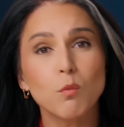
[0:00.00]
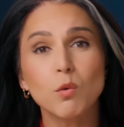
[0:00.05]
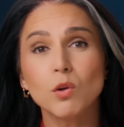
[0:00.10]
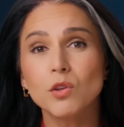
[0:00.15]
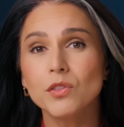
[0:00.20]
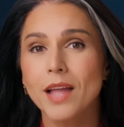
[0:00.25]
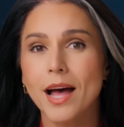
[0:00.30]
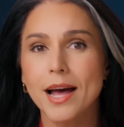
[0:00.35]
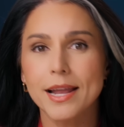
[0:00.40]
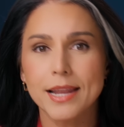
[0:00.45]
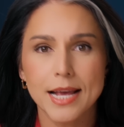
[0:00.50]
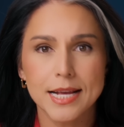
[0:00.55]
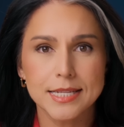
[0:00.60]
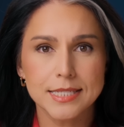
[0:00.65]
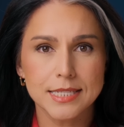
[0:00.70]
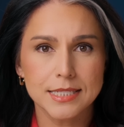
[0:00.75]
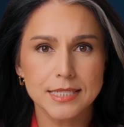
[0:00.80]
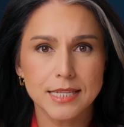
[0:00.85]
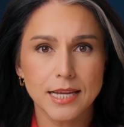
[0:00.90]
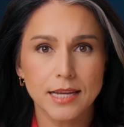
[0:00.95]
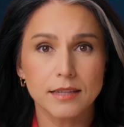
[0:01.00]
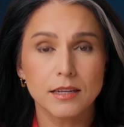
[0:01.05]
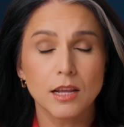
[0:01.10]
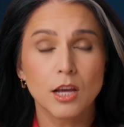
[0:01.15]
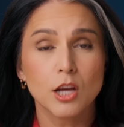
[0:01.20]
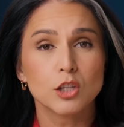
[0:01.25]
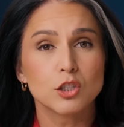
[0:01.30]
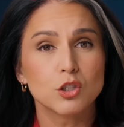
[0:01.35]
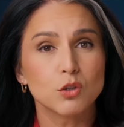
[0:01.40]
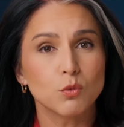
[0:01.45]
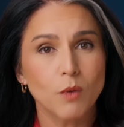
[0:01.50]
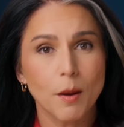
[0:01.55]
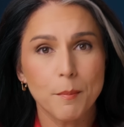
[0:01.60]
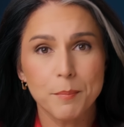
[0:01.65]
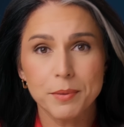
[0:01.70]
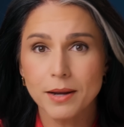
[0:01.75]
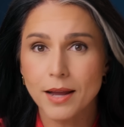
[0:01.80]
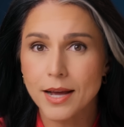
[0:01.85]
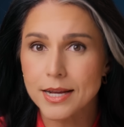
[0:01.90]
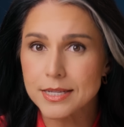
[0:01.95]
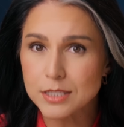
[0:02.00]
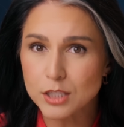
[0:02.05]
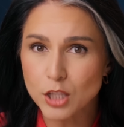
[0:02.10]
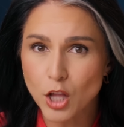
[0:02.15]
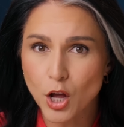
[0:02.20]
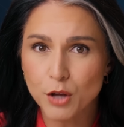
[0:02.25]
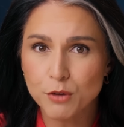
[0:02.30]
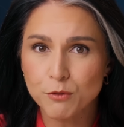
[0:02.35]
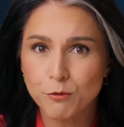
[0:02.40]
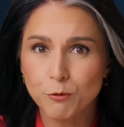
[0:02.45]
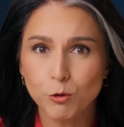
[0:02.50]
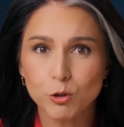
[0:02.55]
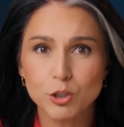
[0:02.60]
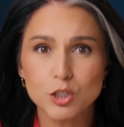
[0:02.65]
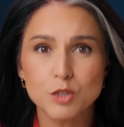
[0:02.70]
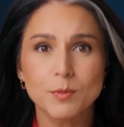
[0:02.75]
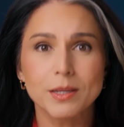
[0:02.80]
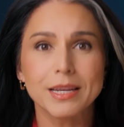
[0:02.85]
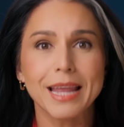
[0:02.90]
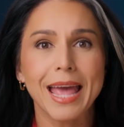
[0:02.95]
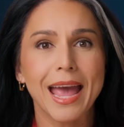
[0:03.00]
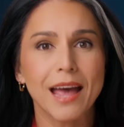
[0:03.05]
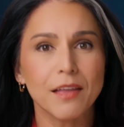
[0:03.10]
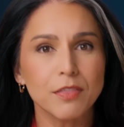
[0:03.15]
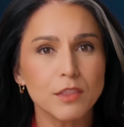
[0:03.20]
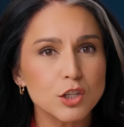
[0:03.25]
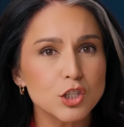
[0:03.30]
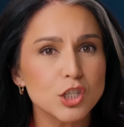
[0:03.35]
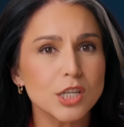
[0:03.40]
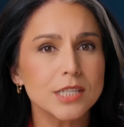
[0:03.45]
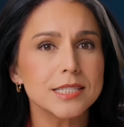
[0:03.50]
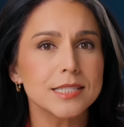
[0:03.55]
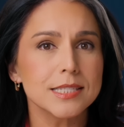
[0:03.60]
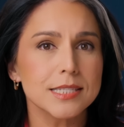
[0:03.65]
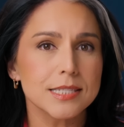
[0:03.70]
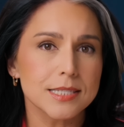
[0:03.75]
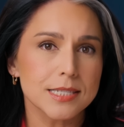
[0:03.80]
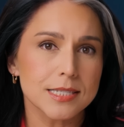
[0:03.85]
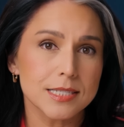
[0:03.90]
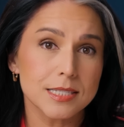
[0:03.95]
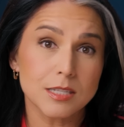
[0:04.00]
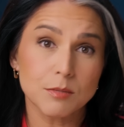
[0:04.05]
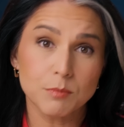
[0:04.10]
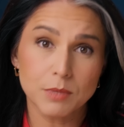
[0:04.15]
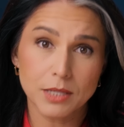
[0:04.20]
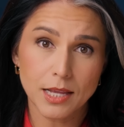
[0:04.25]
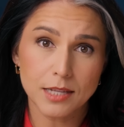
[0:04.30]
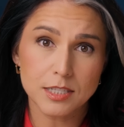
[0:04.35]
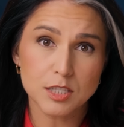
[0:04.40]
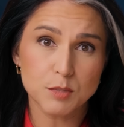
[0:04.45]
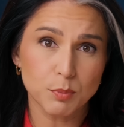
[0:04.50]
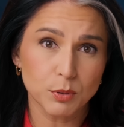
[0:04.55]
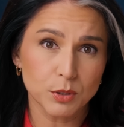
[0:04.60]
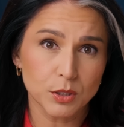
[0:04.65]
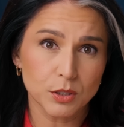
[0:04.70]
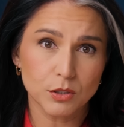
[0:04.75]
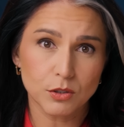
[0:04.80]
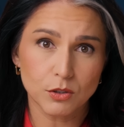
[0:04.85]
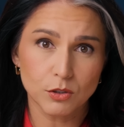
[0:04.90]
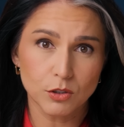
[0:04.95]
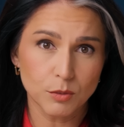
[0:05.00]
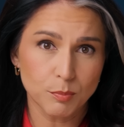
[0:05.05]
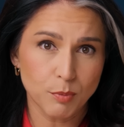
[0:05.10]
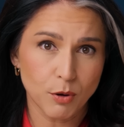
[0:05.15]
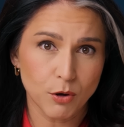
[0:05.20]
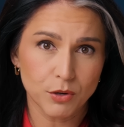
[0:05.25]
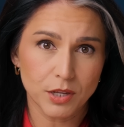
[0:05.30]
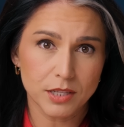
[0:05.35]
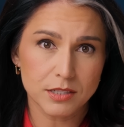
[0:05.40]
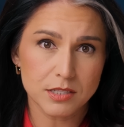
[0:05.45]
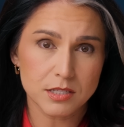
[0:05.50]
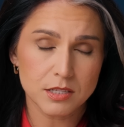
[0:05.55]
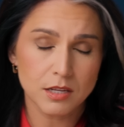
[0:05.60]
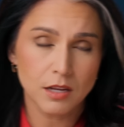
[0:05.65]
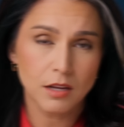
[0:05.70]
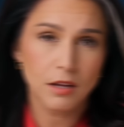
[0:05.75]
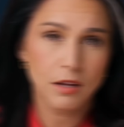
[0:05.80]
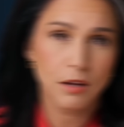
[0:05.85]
will not hesitate to weaponize law enforcement and the justice system against political opponents,